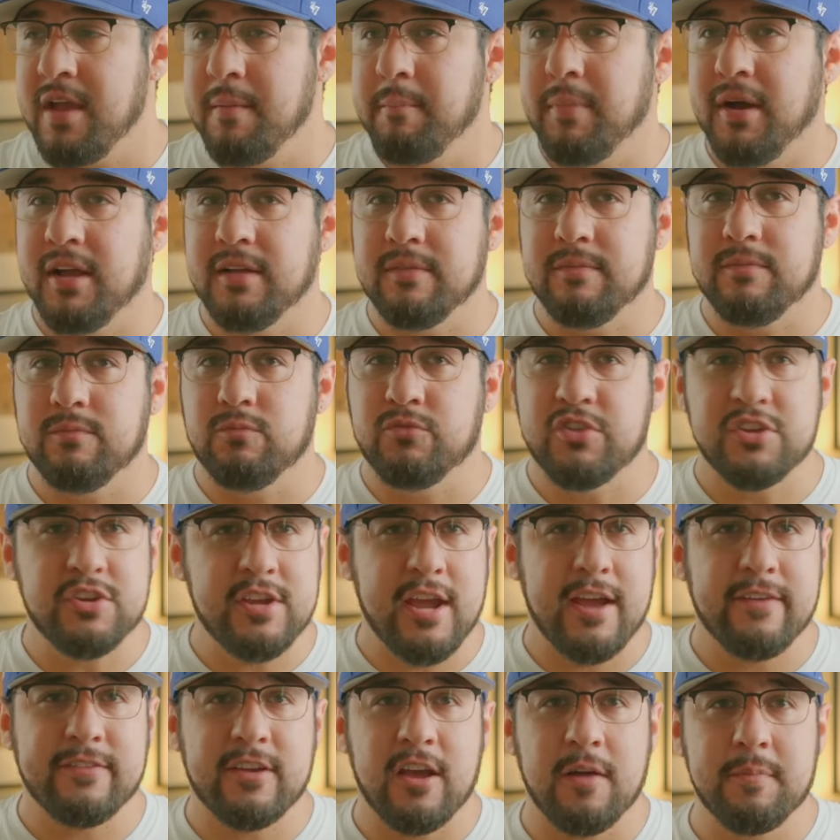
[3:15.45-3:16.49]
But then you
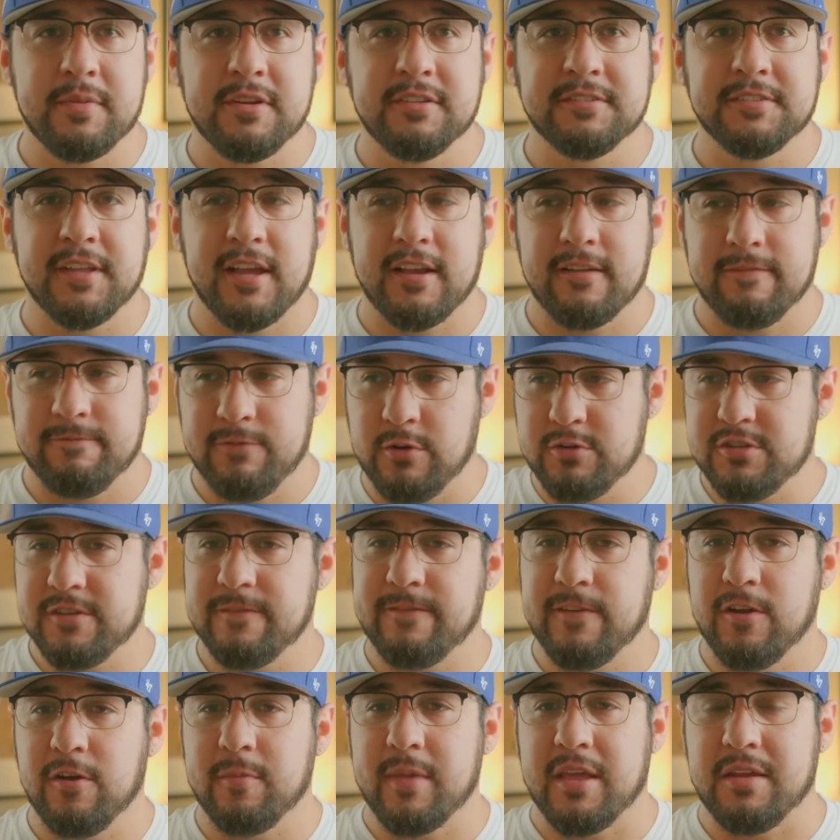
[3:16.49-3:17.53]
have companies like
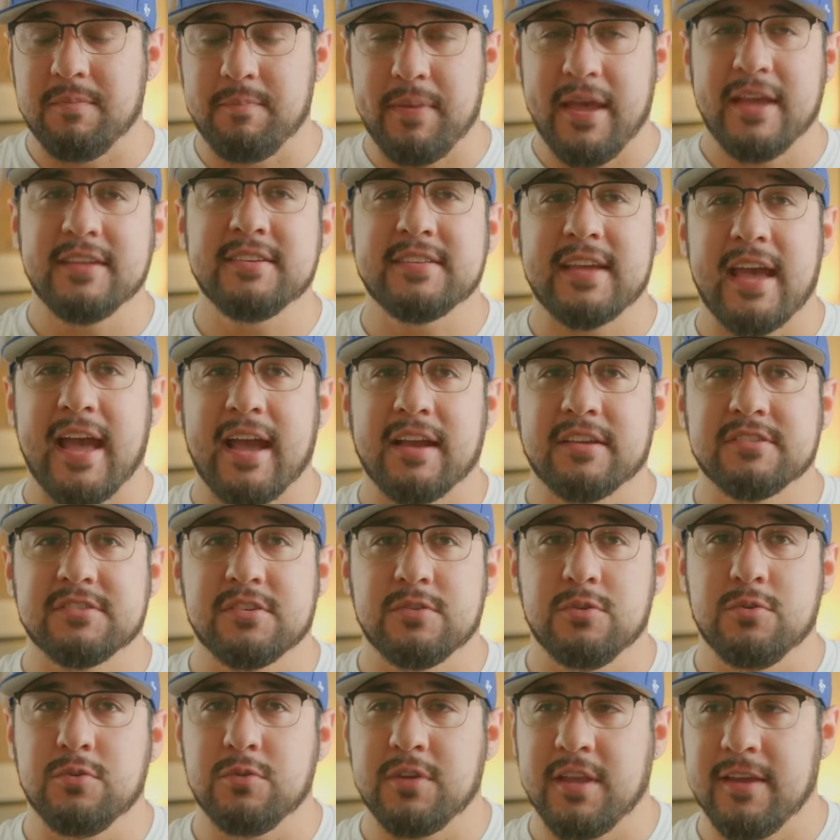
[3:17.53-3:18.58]
Fujifilm and Pentax
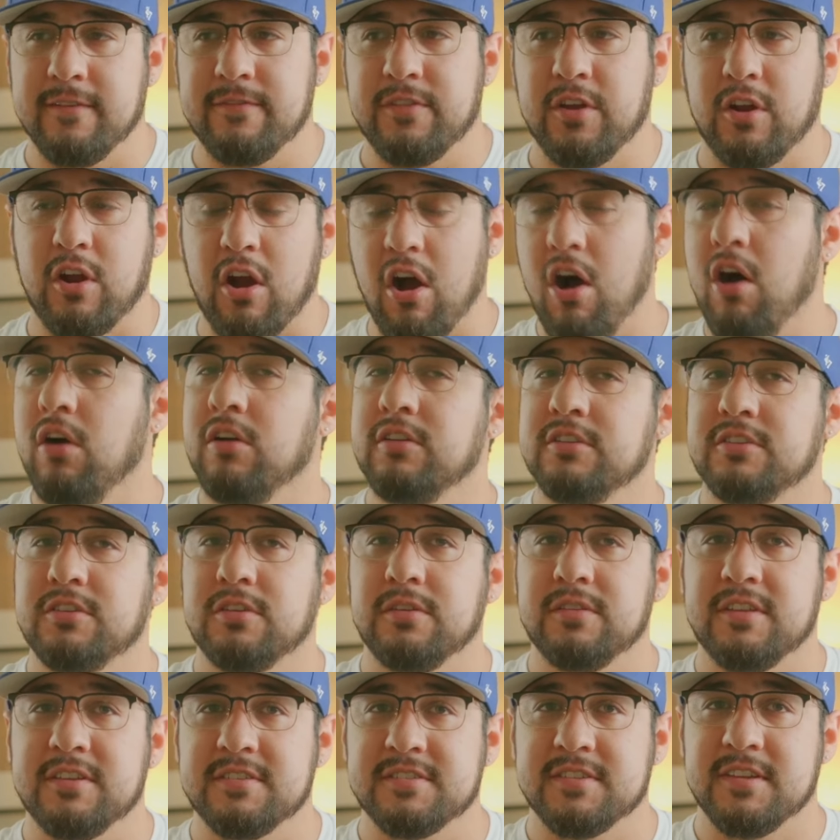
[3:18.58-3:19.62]
who give their all
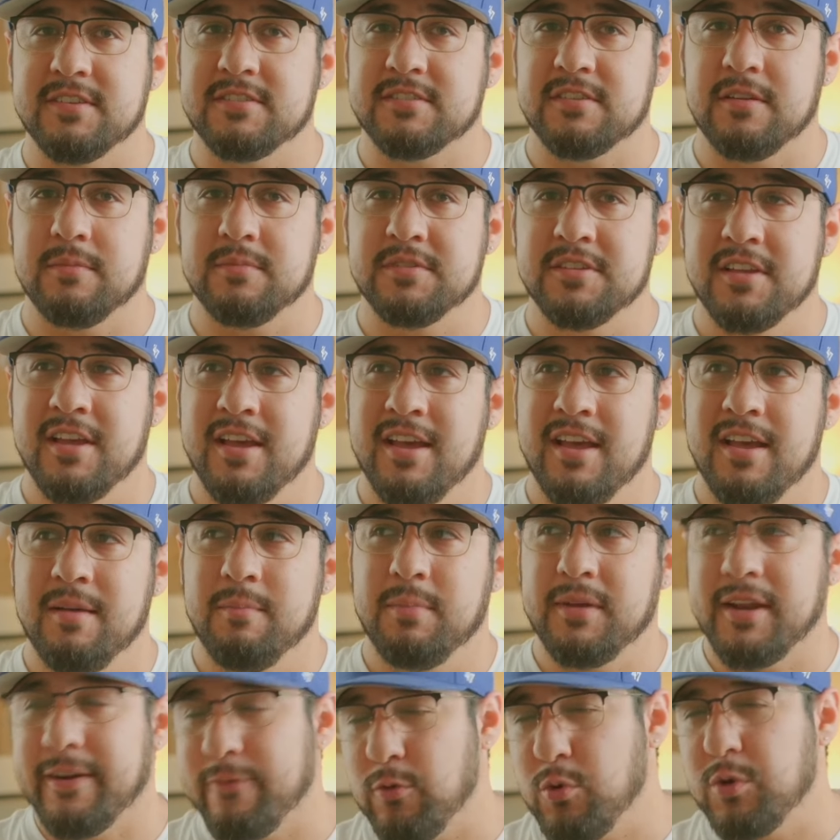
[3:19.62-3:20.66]
into these systems,
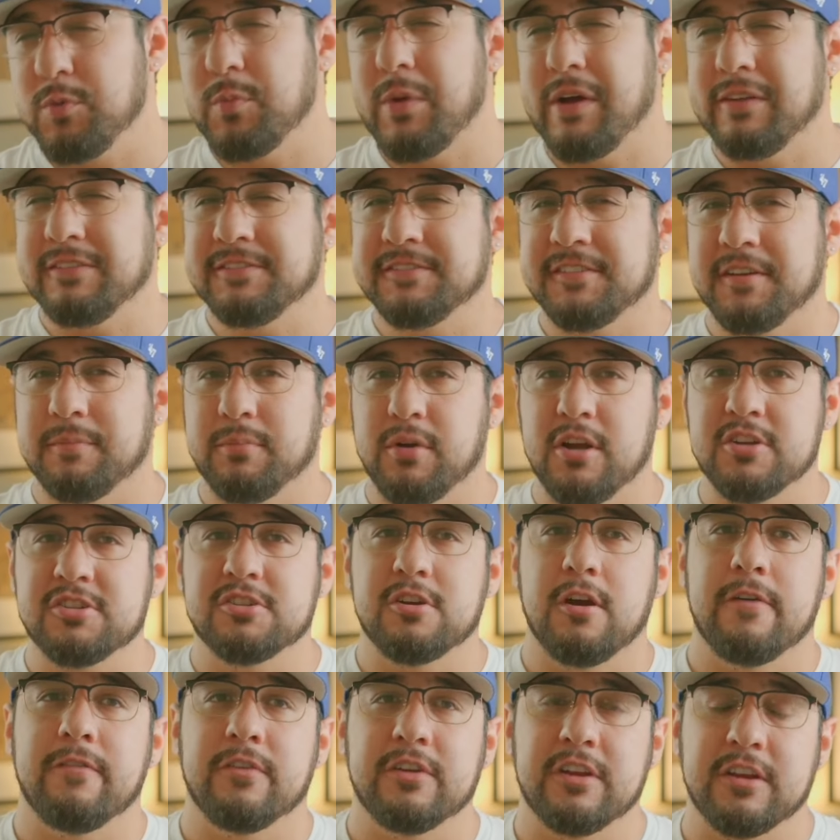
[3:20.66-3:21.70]
but everyone wants to brush
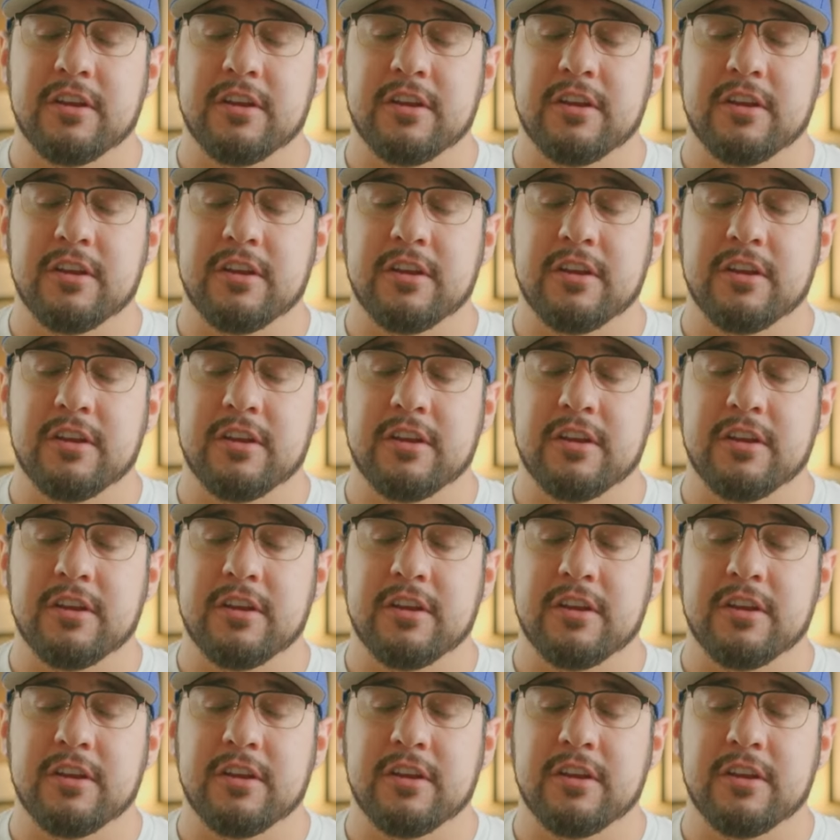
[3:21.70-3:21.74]
over and